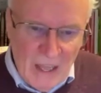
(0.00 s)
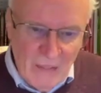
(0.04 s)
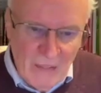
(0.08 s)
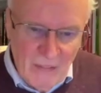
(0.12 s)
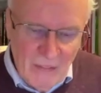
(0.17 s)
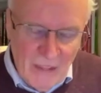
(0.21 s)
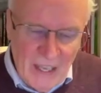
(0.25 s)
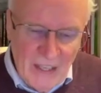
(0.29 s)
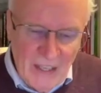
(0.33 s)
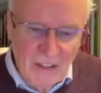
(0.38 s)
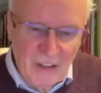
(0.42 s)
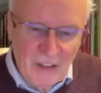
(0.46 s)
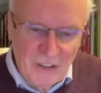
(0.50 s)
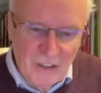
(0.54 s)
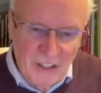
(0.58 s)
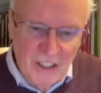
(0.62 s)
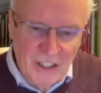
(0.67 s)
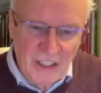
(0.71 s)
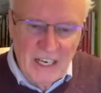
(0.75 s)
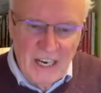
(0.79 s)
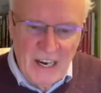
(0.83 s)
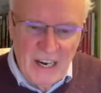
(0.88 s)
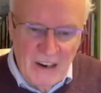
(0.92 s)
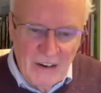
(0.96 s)
And then the
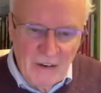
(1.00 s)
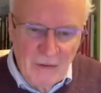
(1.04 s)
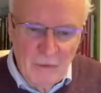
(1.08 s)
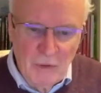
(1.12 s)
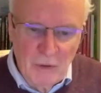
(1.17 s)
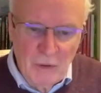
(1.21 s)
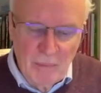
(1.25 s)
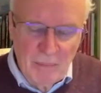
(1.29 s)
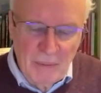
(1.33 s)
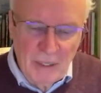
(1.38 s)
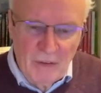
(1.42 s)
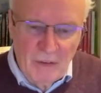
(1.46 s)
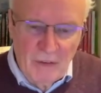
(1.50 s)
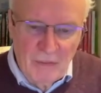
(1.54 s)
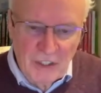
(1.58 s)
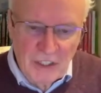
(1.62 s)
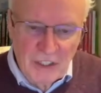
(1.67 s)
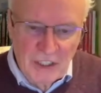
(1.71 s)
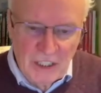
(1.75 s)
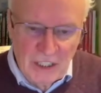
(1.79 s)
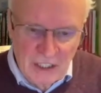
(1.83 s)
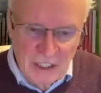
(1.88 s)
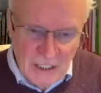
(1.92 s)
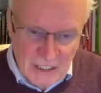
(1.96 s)
third area would be
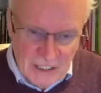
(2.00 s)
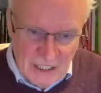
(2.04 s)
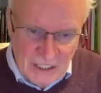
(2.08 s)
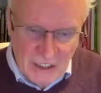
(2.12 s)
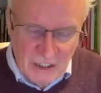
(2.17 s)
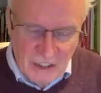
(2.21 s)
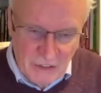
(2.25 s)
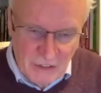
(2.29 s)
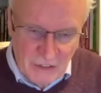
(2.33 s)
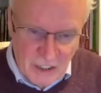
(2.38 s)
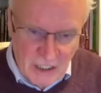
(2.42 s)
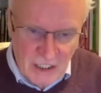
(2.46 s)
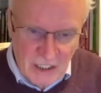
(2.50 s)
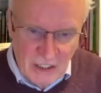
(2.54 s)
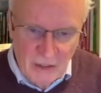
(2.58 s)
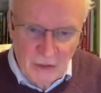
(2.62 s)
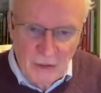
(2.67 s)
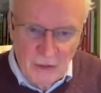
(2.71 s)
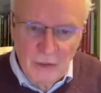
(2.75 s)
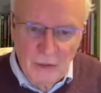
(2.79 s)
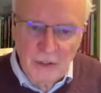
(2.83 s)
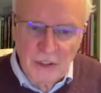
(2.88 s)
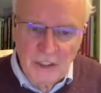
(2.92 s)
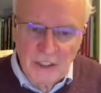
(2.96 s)
obviously the sense of
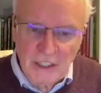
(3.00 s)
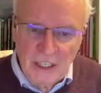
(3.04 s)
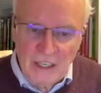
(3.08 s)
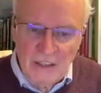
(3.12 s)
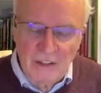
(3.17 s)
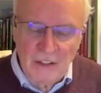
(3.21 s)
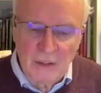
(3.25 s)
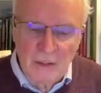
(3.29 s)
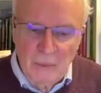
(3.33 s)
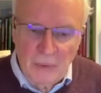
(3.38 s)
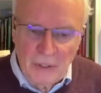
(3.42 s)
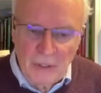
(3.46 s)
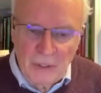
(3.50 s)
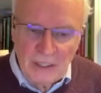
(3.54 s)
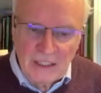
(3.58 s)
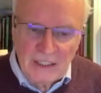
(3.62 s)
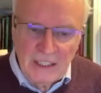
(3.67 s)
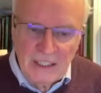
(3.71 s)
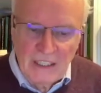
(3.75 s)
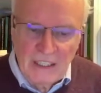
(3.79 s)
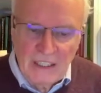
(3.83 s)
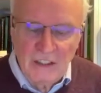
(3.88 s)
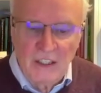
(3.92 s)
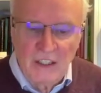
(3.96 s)
skills. So, to what
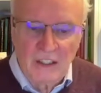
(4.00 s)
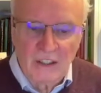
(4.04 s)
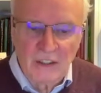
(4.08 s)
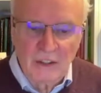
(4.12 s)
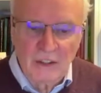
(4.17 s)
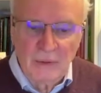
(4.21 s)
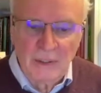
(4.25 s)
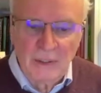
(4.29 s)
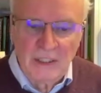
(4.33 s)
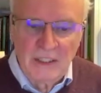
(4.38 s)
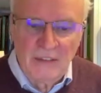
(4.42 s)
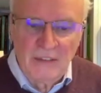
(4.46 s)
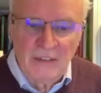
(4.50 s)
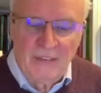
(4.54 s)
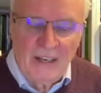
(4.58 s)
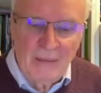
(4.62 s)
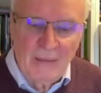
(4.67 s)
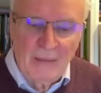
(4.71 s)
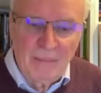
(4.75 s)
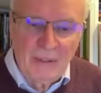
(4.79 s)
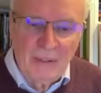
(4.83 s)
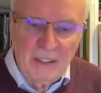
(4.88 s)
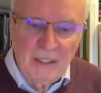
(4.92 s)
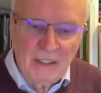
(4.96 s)
extent are you
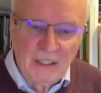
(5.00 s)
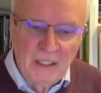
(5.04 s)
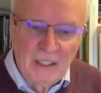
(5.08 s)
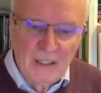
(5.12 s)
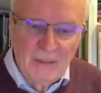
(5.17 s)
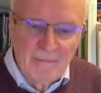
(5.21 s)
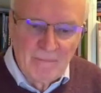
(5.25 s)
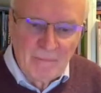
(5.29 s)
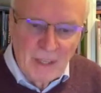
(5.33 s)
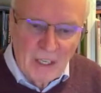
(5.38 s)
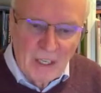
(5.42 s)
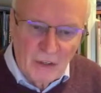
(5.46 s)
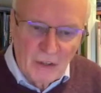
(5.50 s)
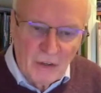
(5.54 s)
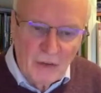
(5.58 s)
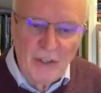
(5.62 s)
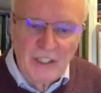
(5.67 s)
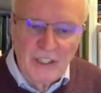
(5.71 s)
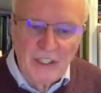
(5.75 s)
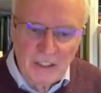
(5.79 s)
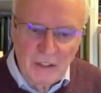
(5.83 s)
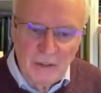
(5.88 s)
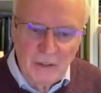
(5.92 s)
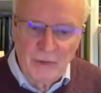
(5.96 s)
developing
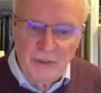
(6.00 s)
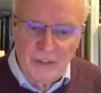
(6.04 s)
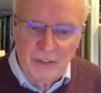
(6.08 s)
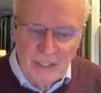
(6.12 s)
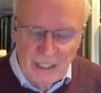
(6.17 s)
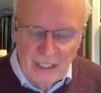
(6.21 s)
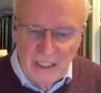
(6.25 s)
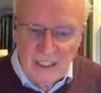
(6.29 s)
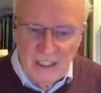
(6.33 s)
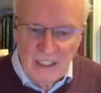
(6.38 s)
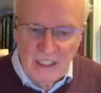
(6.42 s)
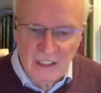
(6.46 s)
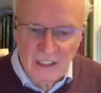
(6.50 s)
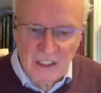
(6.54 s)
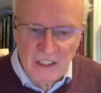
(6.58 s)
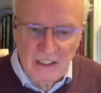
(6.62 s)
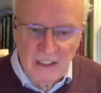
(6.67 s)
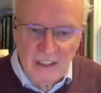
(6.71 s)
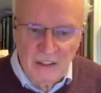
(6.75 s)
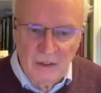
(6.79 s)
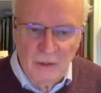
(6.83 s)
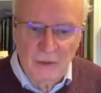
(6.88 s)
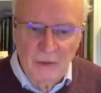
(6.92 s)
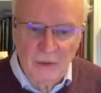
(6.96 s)
critical thinking
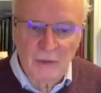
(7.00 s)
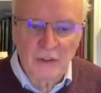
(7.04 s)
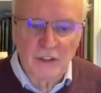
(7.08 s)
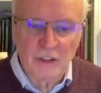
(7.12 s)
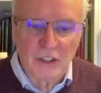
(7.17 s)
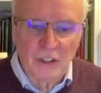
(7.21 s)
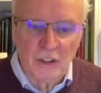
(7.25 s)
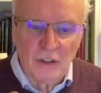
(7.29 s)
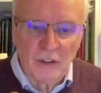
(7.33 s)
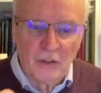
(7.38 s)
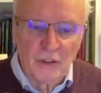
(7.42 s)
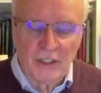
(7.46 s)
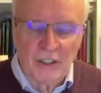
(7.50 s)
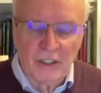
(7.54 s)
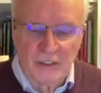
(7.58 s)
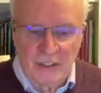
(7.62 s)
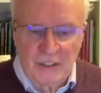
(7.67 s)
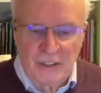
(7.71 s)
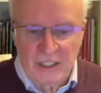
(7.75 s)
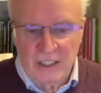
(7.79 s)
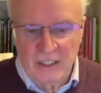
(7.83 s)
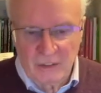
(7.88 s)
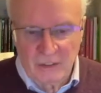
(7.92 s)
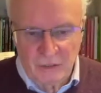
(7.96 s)
skills to look at
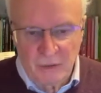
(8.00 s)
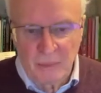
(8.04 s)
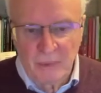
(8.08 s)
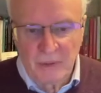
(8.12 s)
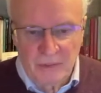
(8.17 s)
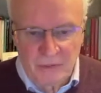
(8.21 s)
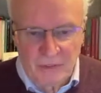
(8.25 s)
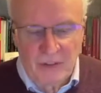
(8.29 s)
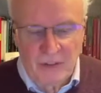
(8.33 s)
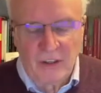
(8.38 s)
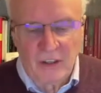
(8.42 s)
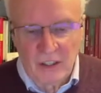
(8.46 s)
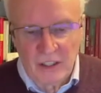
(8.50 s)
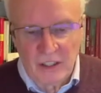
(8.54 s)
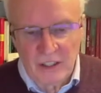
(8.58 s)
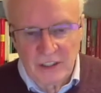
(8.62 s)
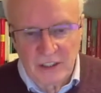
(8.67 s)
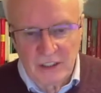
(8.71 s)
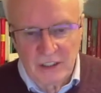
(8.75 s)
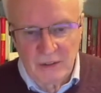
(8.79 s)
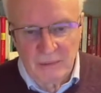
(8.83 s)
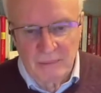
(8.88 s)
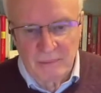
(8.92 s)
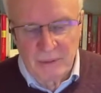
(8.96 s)
things from a
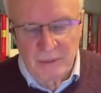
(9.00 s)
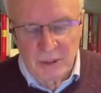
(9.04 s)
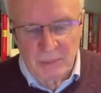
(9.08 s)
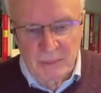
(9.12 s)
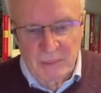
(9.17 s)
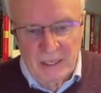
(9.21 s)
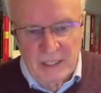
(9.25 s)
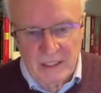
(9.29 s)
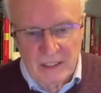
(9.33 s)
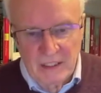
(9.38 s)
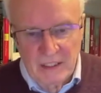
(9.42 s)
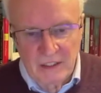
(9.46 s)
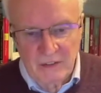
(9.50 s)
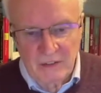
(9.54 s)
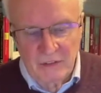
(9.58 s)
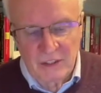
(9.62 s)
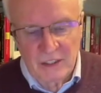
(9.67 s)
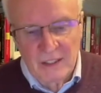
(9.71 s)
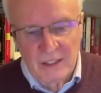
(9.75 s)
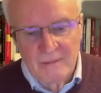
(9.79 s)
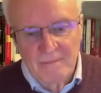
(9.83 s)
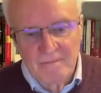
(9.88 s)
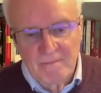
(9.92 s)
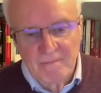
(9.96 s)
variety of
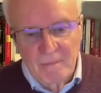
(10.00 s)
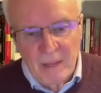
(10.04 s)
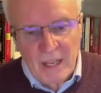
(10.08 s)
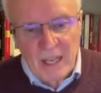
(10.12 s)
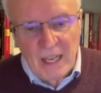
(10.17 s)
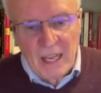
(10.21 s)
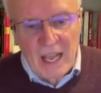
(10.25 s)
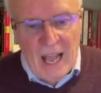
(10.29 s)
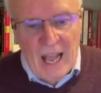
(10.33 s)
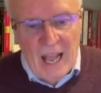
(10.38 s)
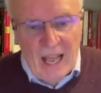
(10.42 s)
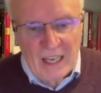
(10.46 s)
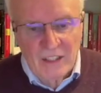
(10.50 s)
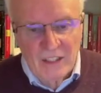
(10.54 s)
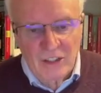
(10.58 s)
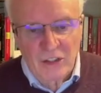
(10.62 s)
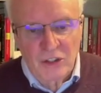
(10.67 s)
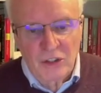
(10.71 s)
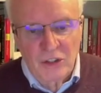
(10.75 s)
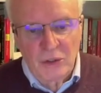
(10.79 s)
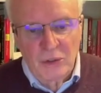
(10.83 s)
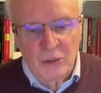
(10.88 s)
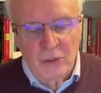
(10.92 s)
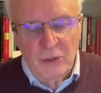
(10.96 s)
perspectives and
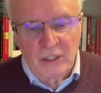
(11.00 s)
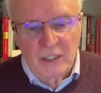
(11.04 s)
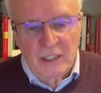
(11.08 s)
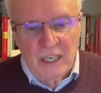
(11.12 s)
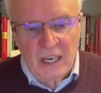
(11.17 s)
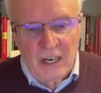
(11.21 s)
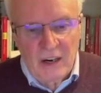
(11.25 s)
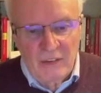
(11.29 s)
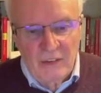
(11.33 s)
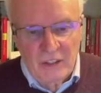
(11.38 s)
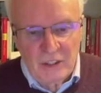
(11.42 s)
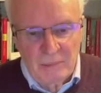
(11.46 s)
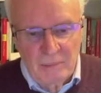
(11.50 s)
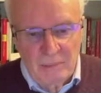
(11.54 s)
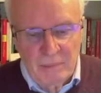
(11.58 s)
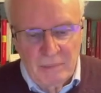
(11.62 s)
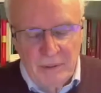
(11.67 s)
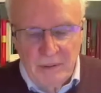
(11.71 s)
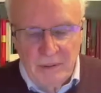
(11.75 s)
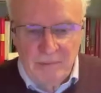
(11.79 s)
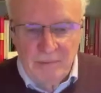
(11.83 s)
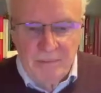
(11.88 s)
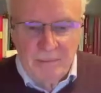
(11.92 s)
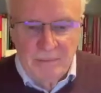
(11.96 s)
to encourage
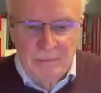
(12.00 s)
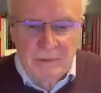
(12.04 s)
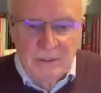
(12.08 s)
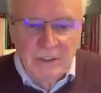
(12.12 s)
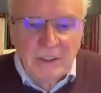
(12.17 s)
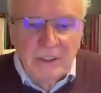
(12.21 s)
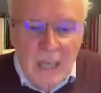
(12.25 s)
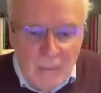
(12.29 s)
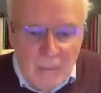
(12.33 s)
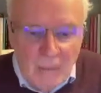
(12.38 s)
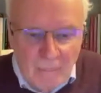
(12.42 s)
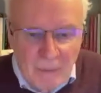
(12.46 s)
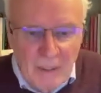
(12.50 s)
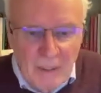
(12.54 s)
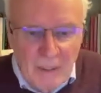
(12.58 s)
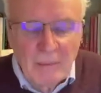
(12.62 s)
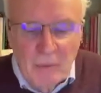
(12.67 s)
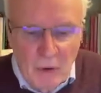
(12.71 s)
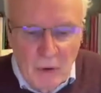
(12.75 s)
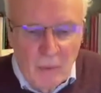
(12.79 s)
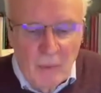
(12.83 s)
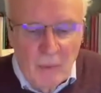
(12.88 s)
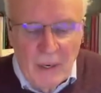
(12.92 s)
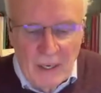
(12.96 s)
people, young
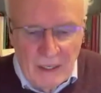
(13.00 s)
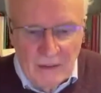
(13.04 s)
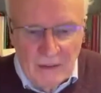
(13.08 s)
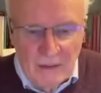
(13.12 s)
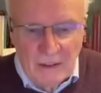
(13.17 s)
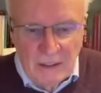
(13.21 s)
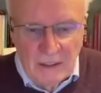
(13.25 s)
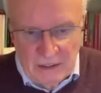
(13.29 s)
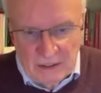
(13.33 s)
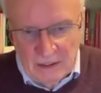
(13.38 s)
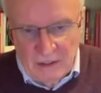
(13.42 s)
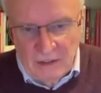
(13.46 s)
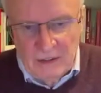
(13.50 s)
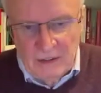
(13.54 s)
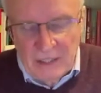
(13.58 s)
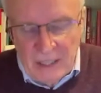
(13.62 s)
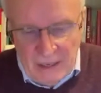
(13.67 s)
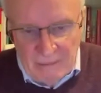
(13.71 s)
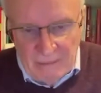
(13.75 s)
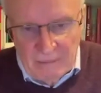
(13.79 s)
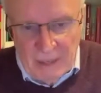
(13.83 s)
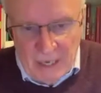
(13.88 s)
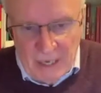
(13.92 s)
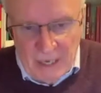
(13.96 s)
people, in
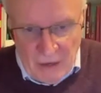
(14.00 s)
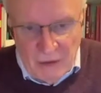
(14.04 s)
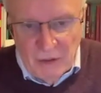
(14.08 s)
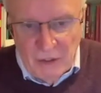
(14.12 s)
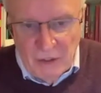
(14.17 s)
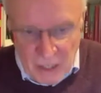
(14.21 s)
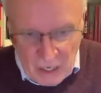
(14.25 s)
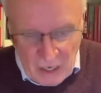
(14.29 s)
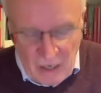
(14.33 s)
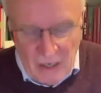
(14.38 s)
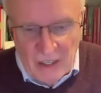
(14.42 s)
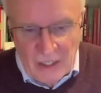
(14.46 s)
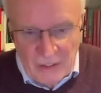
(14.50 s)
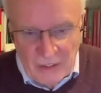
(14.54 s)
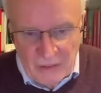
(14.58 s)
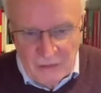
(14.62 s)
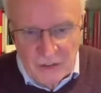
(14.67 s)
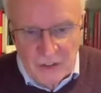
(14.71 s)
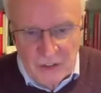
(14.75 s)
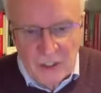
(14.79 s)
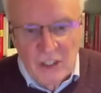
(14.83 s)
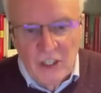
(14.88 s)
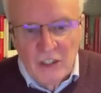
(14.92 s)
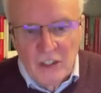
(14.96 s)
their own
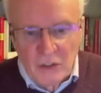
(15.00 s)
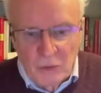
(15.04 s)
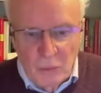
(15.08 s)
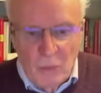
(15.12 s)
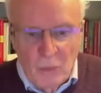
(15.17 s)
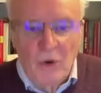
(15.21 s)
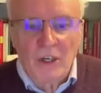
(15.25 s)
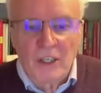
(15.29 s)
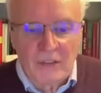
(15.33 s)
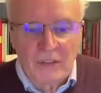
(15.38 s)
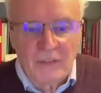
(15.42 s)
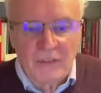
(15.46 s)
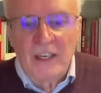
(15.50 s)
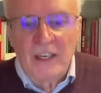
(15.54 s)
lives, to what